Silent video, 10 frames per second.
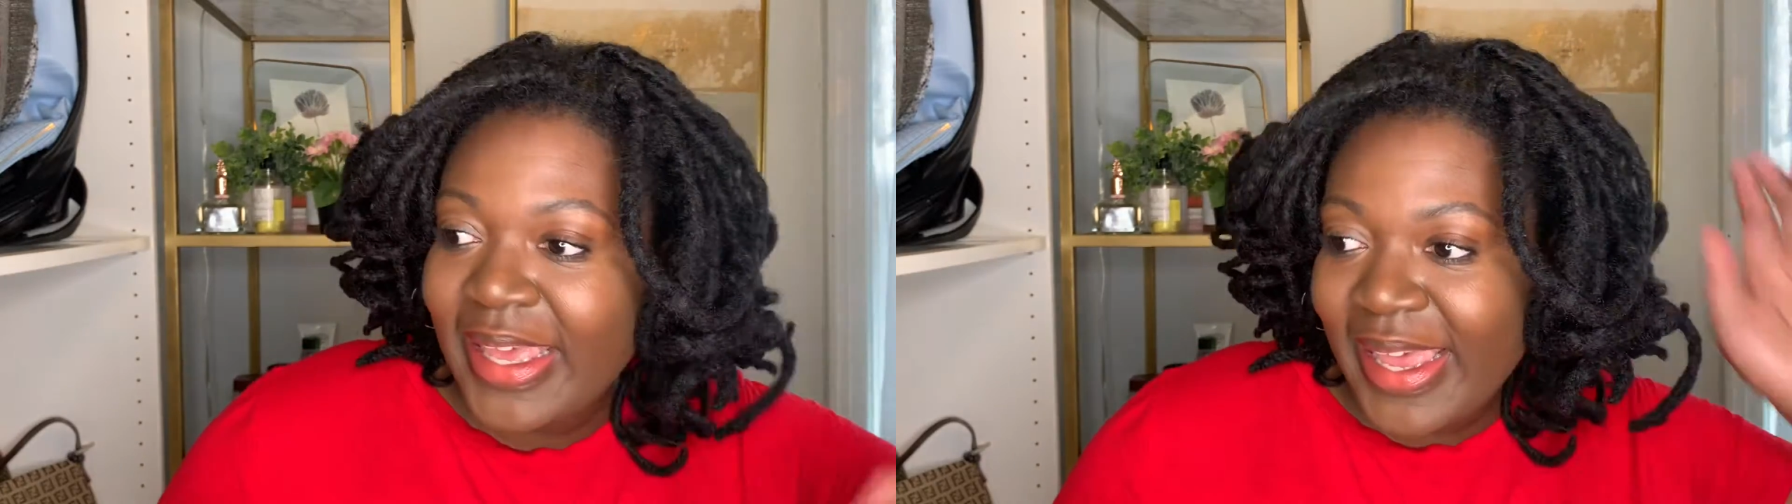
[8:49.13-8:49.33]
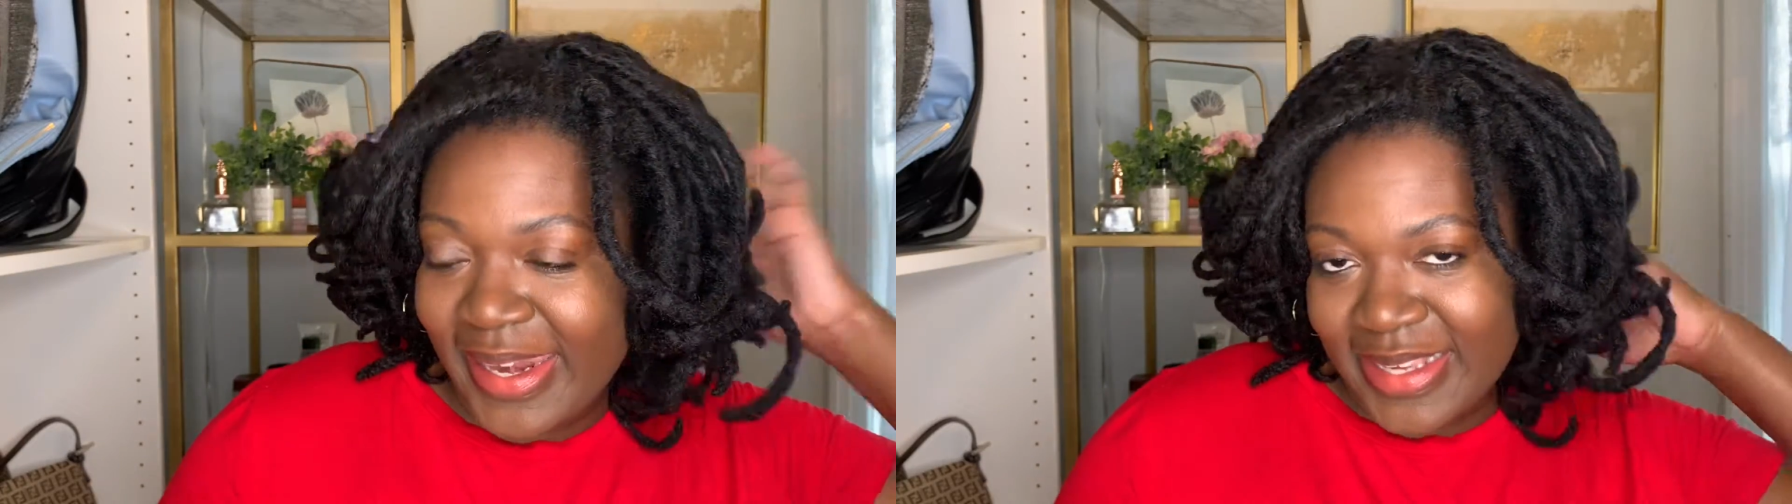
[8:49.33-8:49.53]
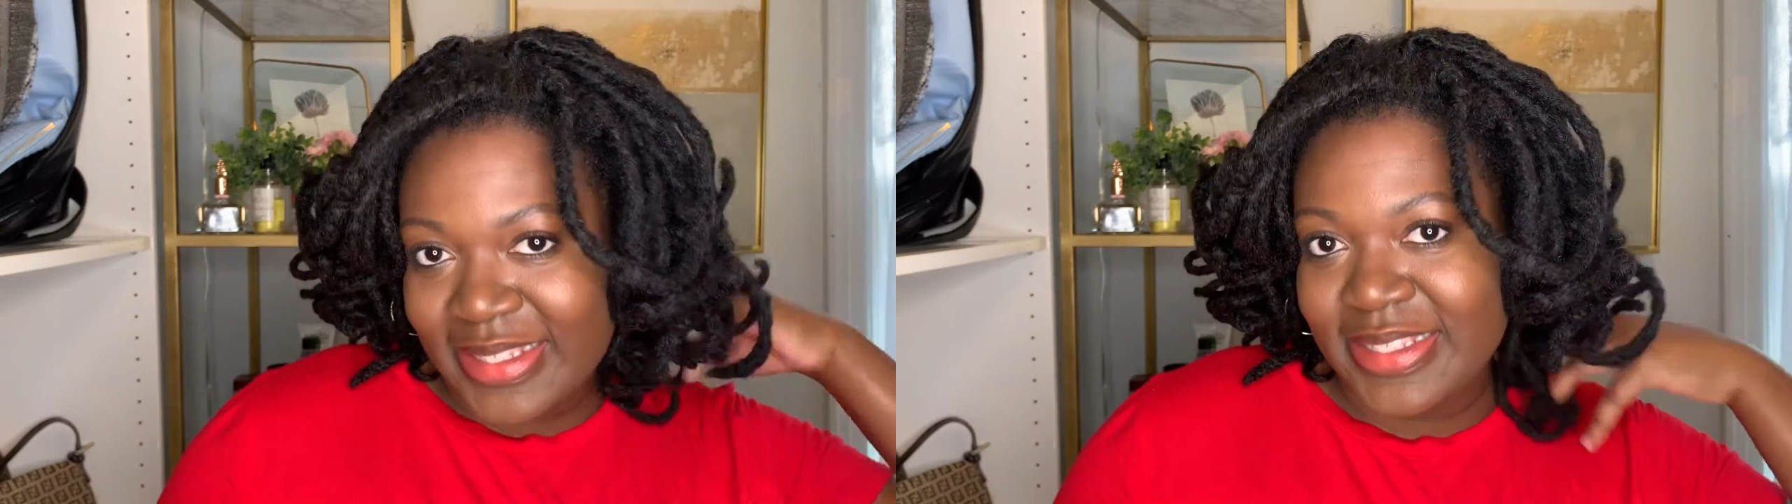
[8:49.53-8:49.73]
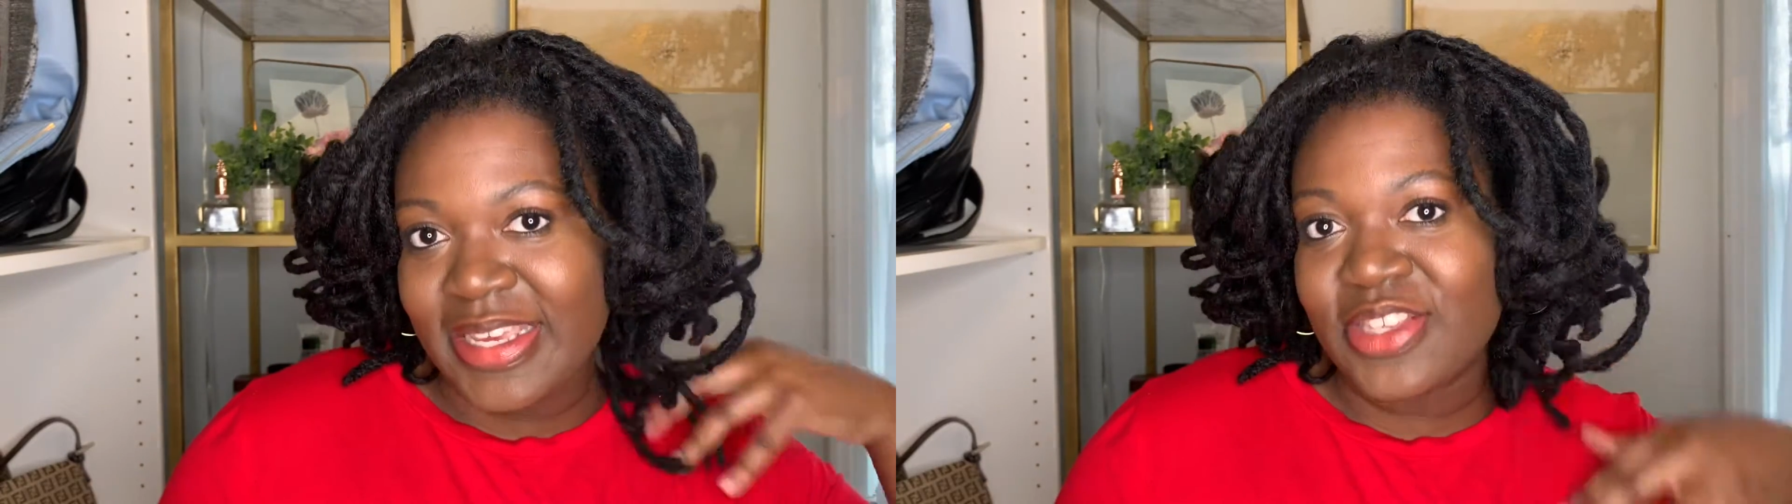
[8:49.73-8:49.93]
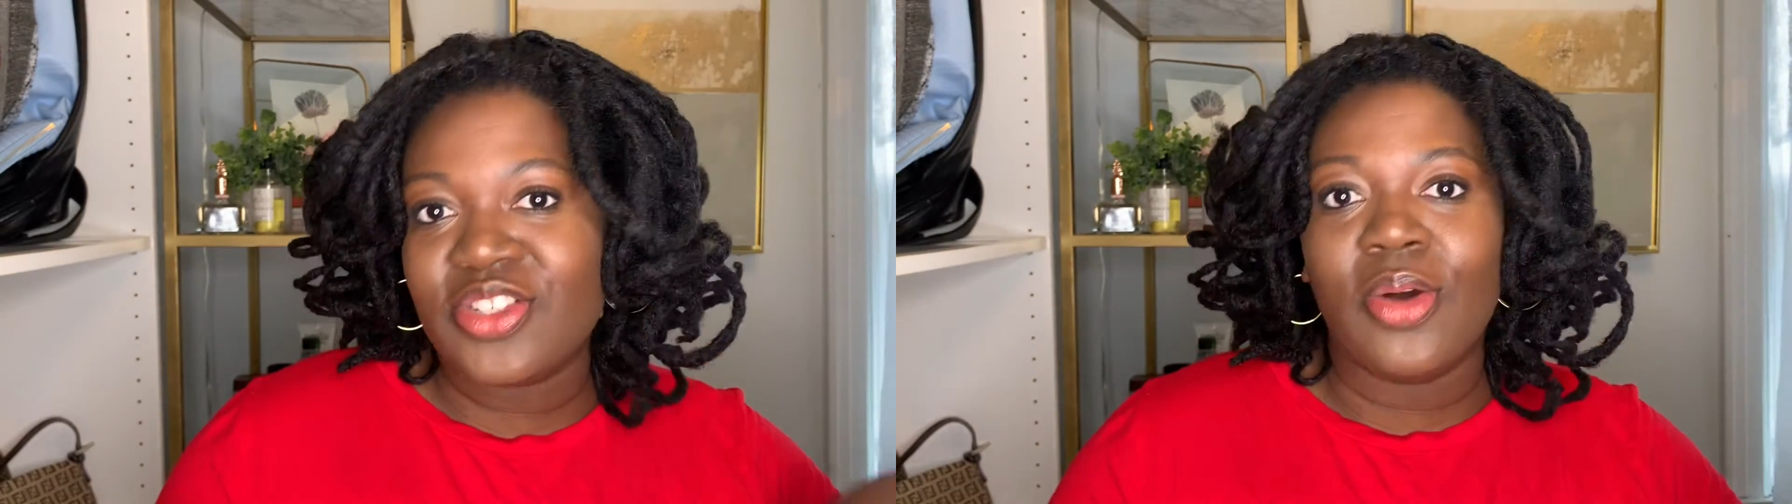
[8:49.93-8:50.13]
And as the
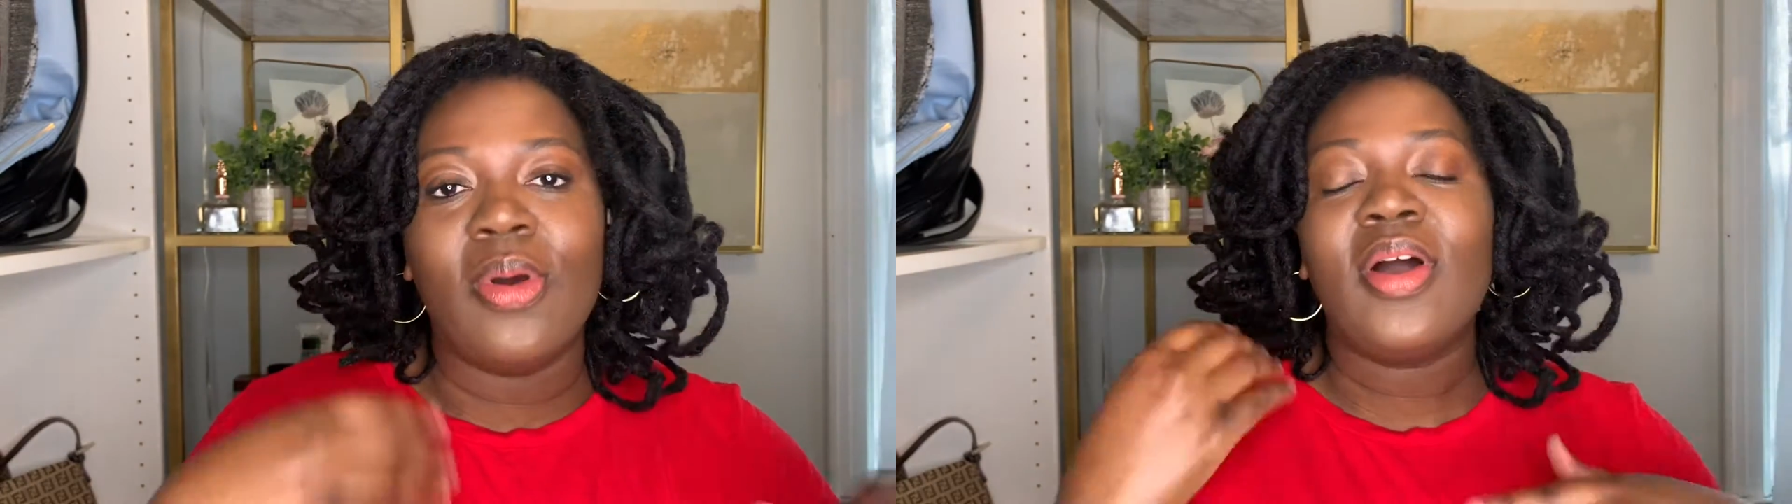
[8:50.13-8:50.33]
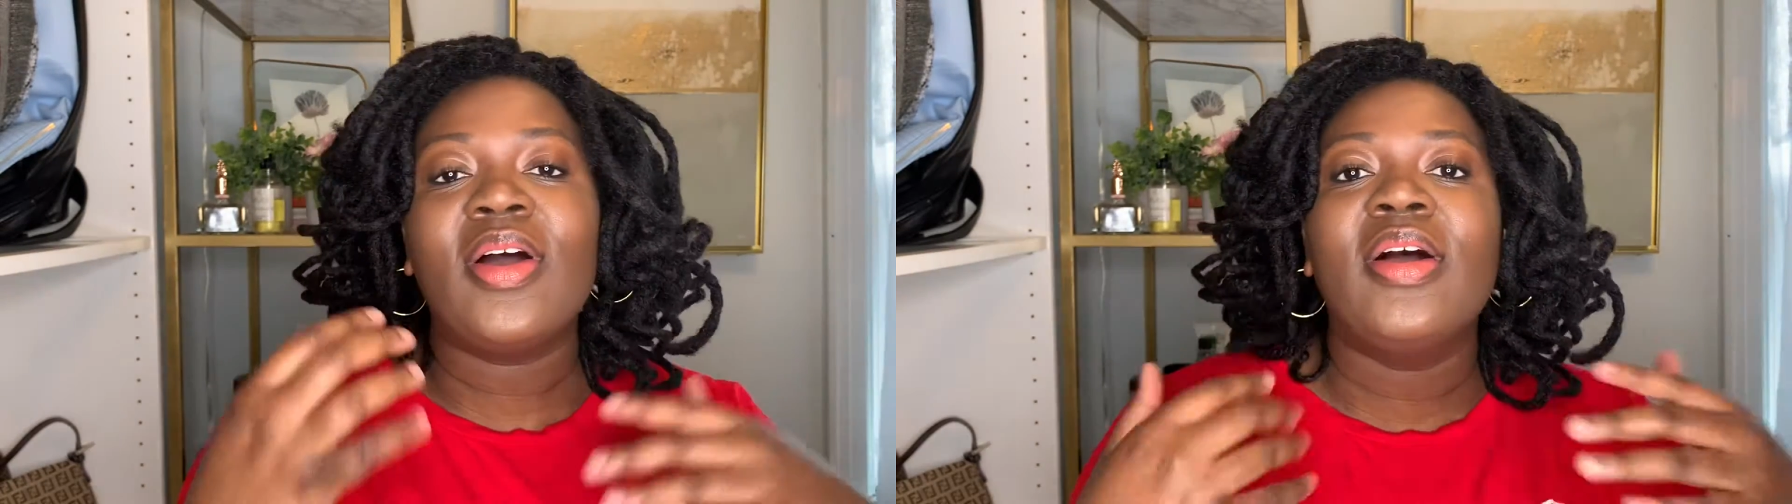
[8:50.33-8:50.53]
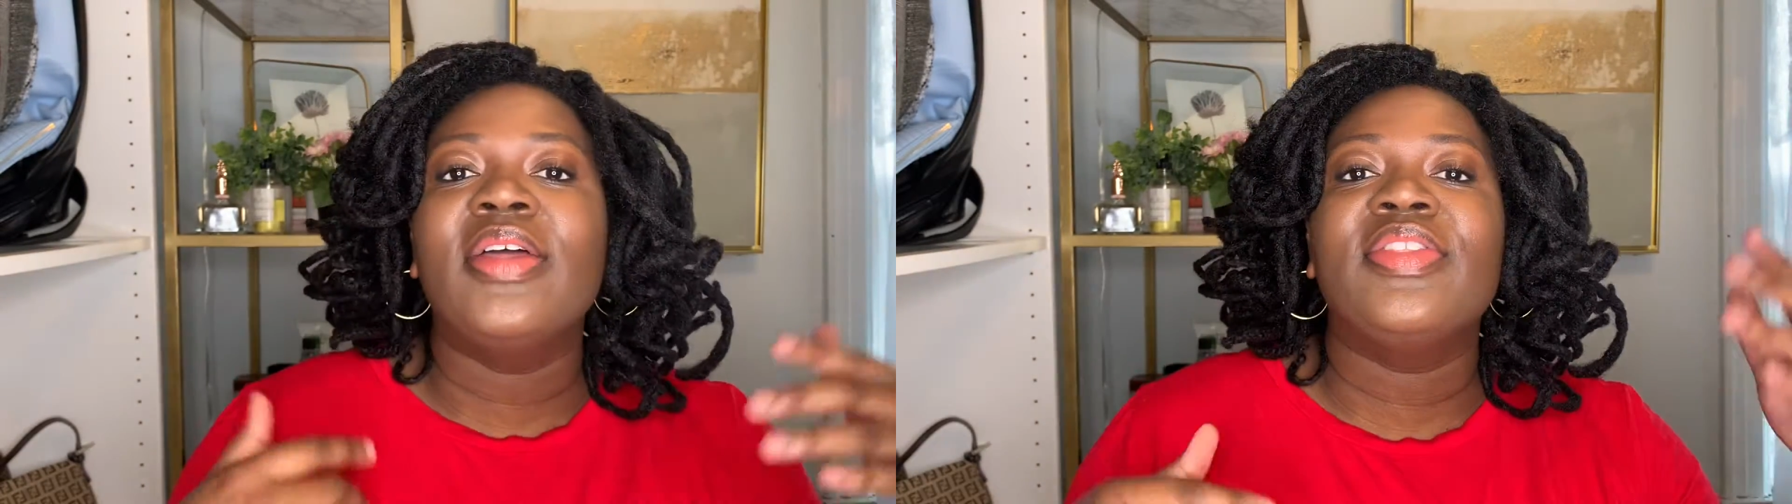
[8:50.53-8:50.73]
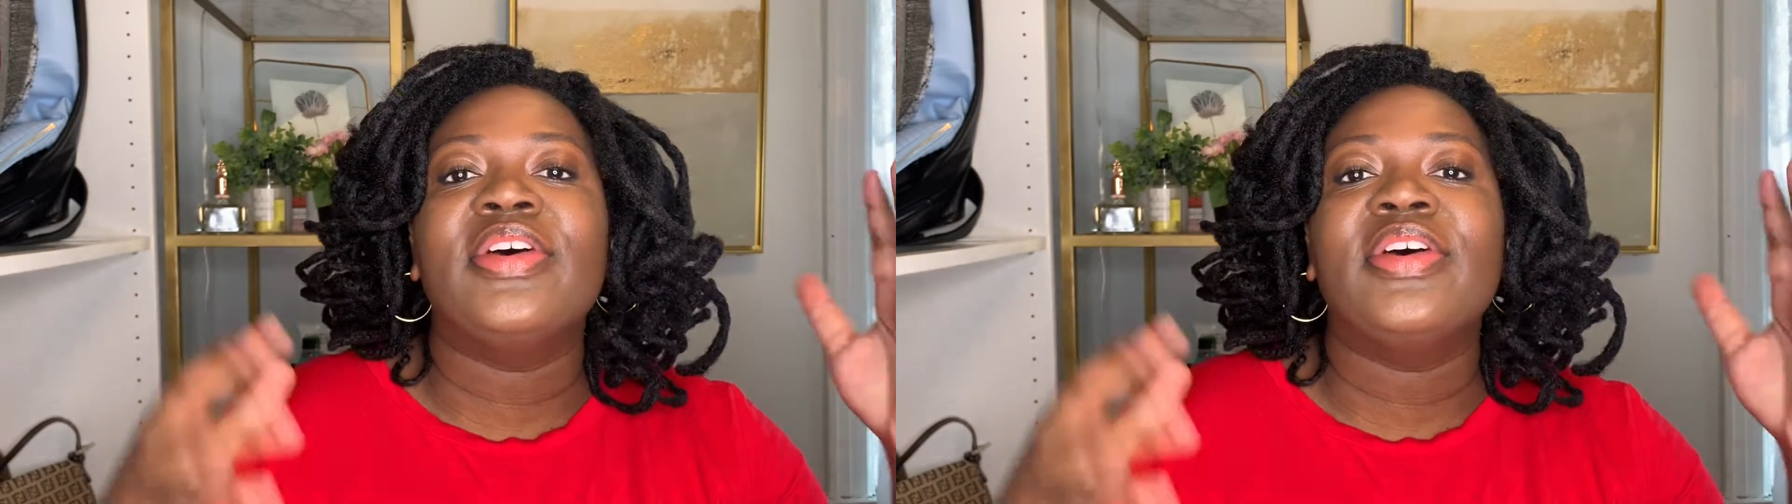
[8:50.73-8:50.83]
days go on,